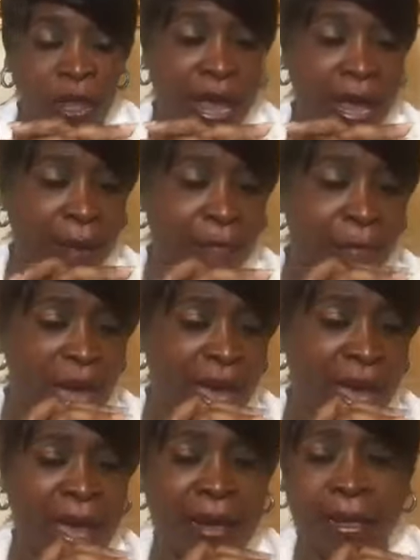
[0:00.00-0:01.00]

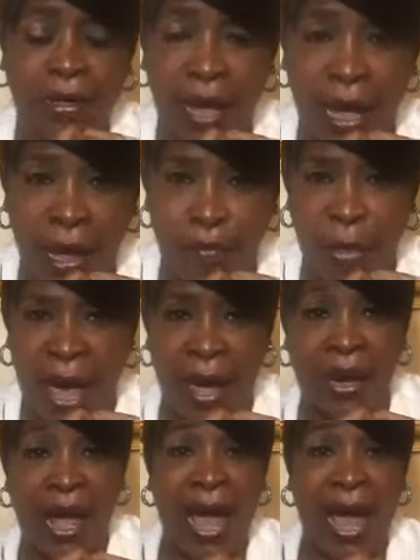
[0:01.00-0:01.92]
Amen and amen.